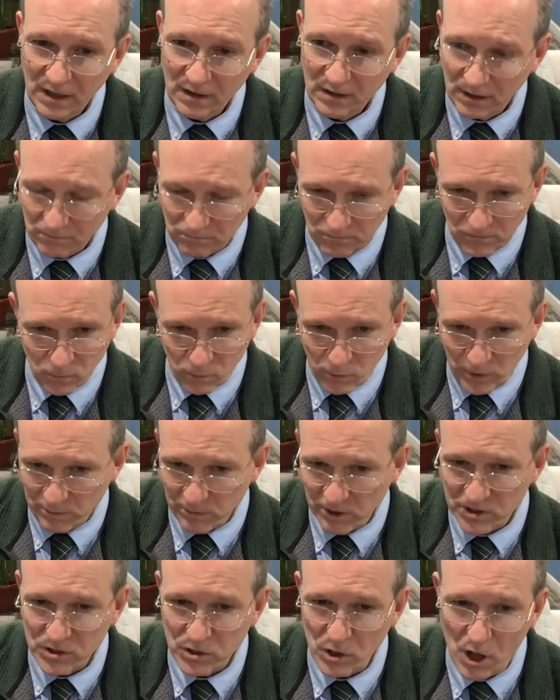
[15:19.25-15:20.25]
we
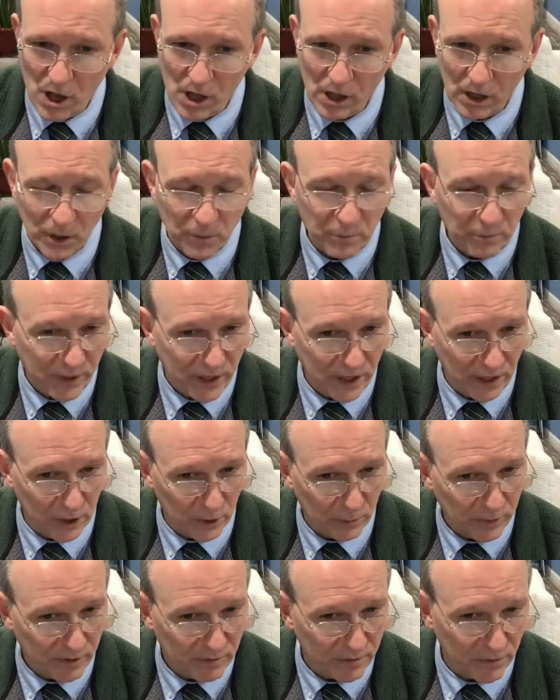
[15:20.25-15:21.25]
must all
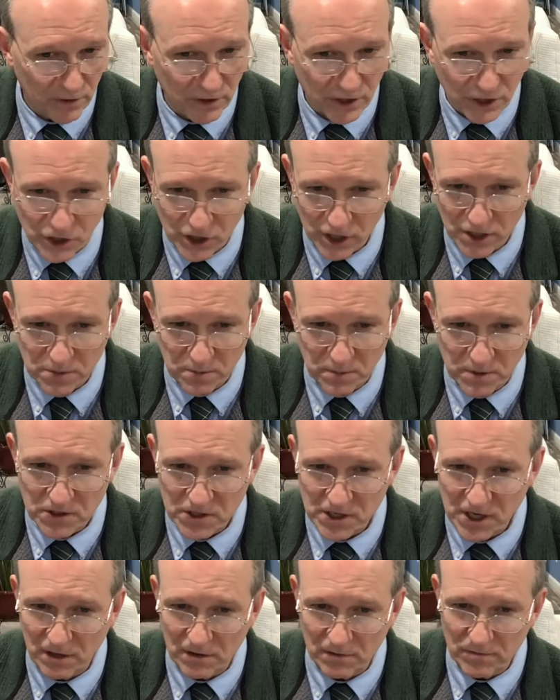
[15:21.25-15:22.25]
appear before the judgment
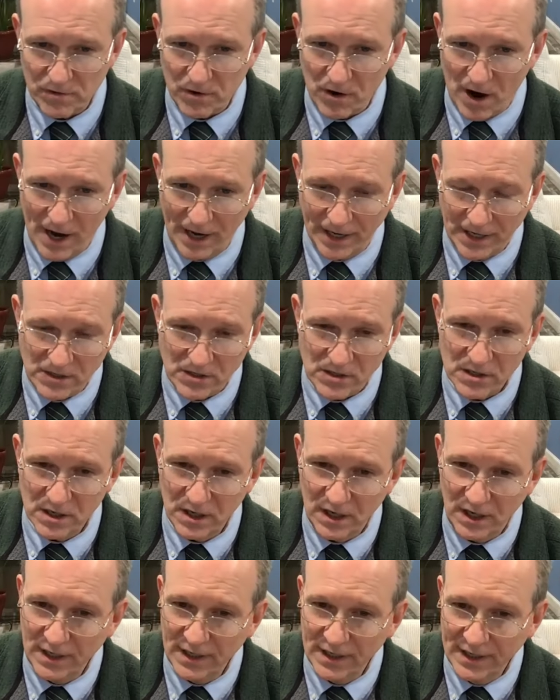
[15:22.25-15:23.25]
seat of Christ
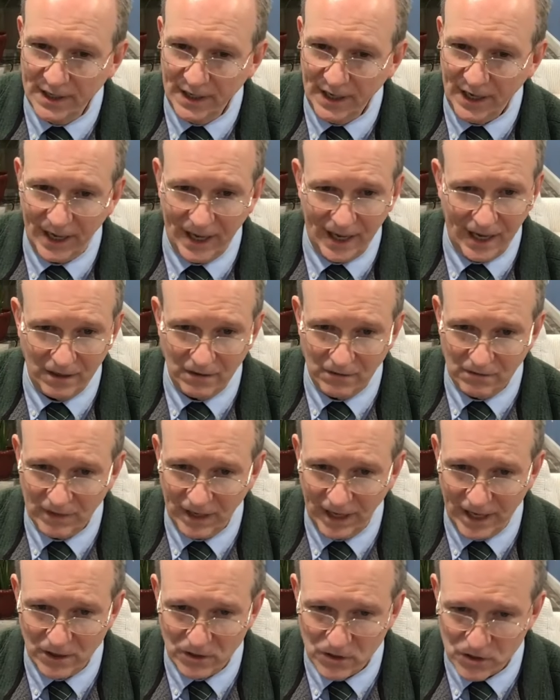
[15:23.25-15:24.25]

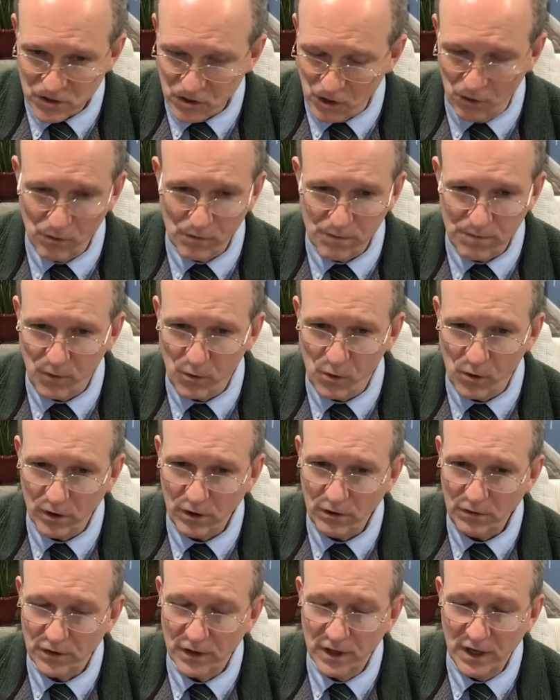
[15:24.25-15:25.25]
and so
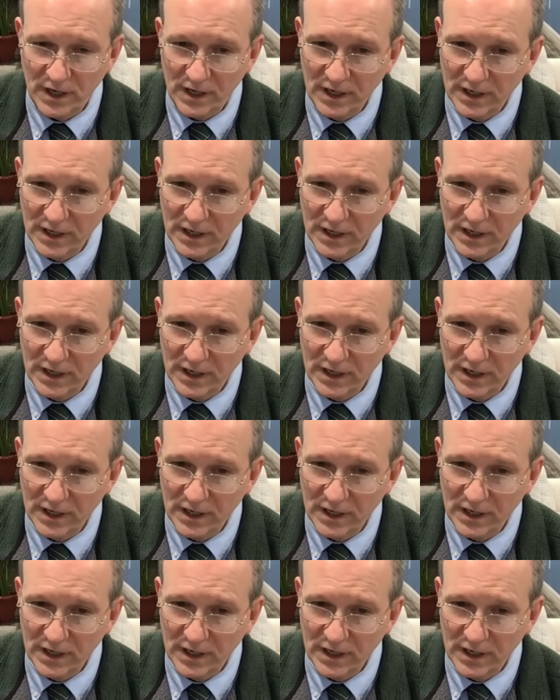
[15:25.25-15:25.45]
forth.